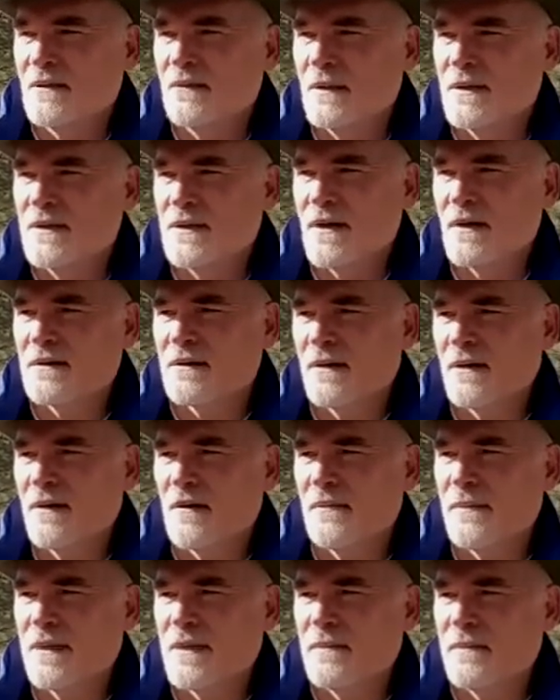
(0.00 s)
we talked a
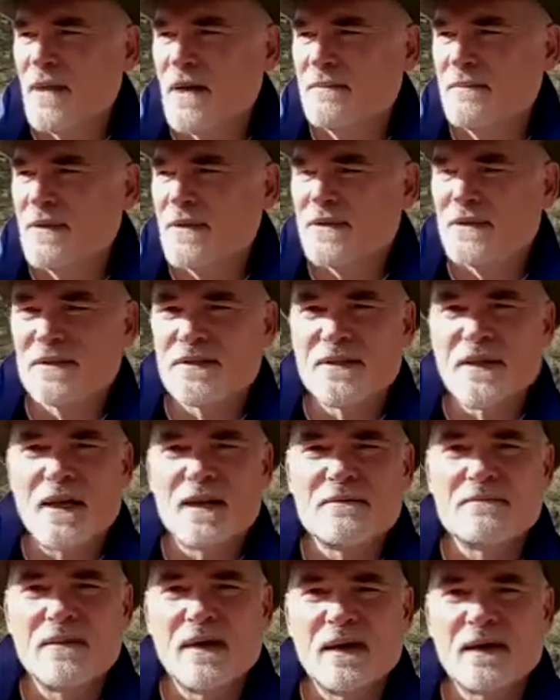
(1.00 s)
little bit about Mr.
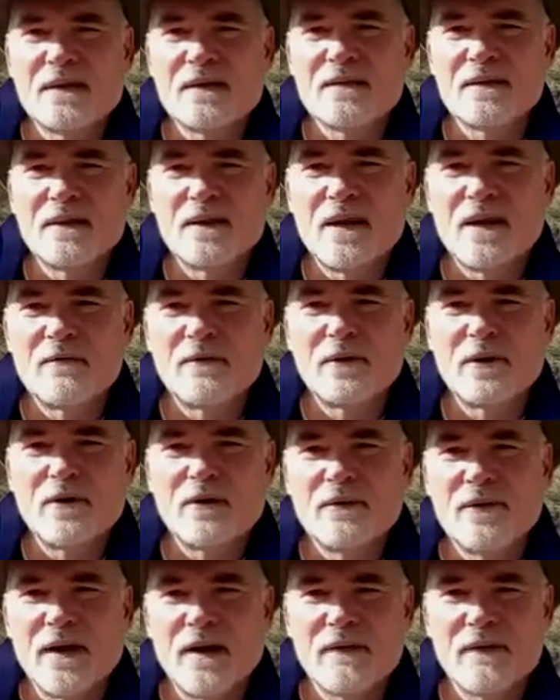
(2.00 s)
Steinbeck, and then I went
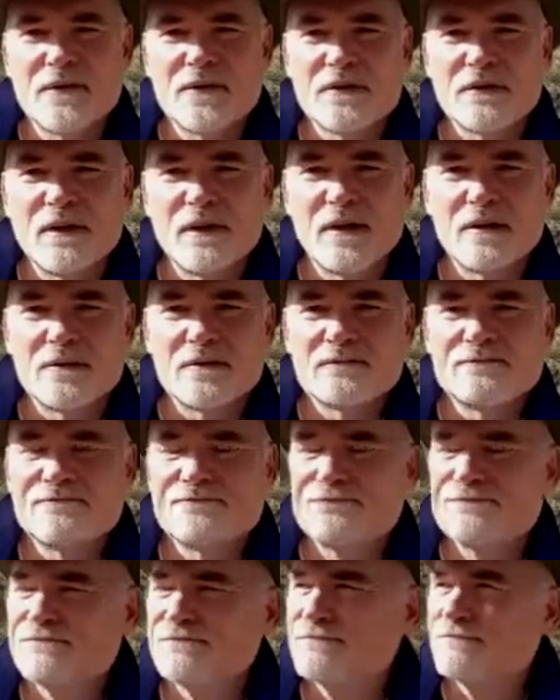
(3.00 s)
on down the trail.
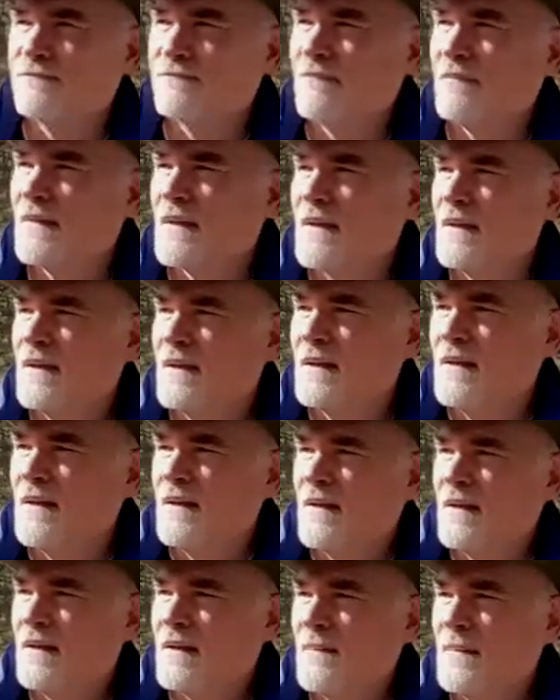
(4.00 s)

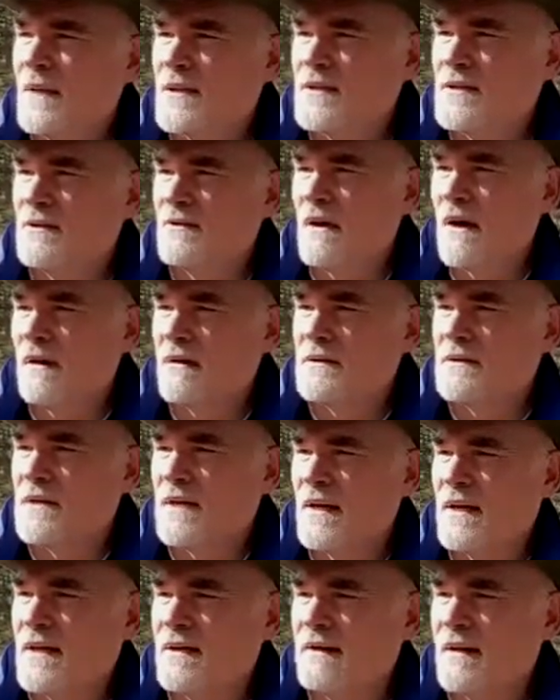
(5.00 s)
About 2 hours
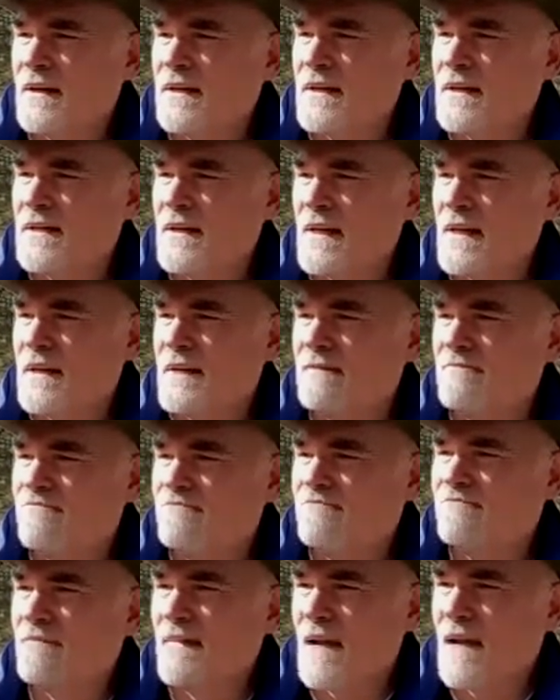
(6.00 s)
later, I decided
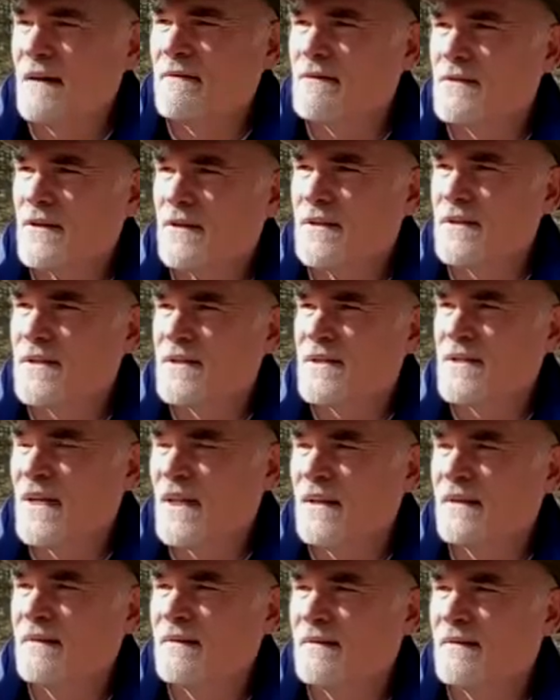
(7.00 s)
I was going to
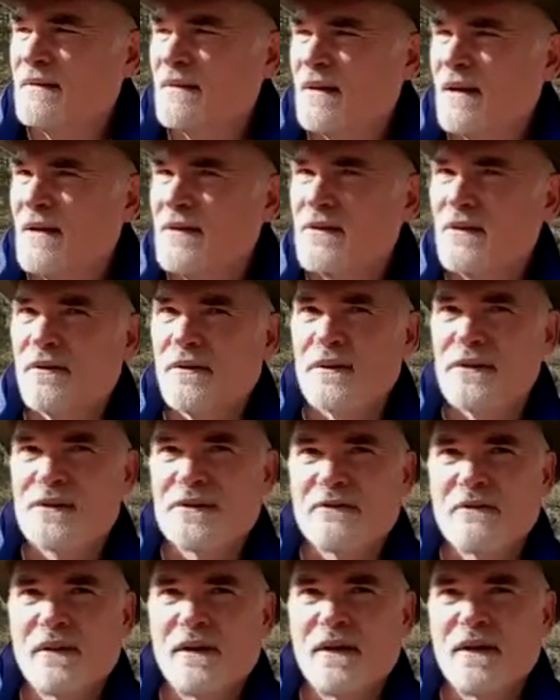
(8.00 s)
sit under a
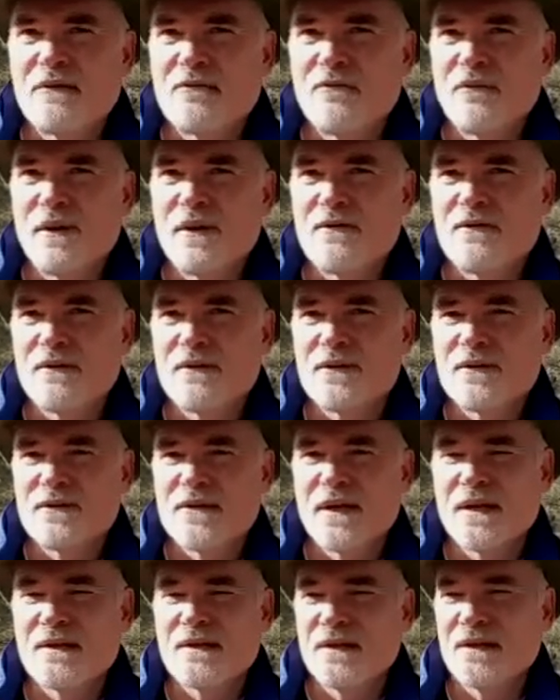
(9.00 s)
tree and wait for the
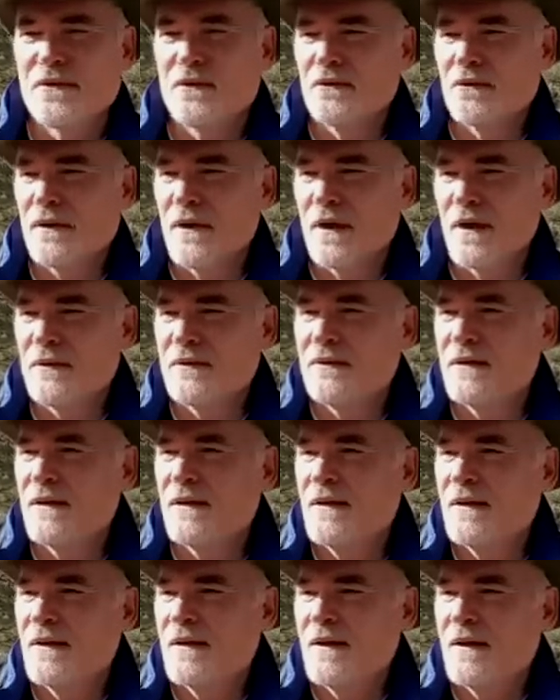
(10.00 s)
sun to cool down.
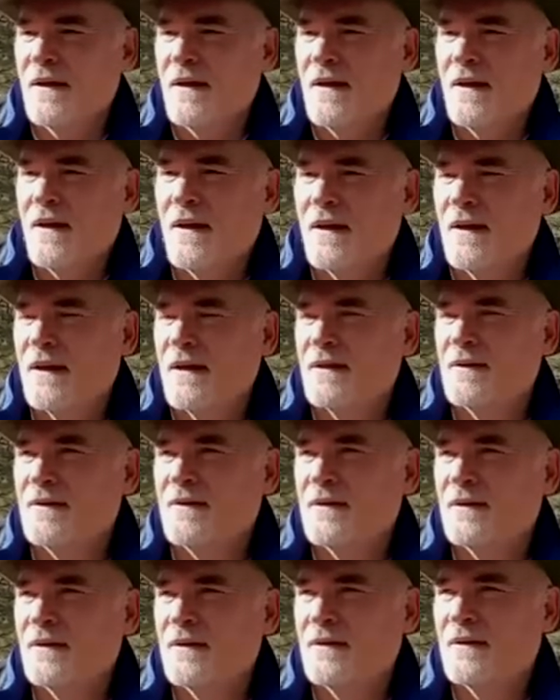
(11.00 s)
And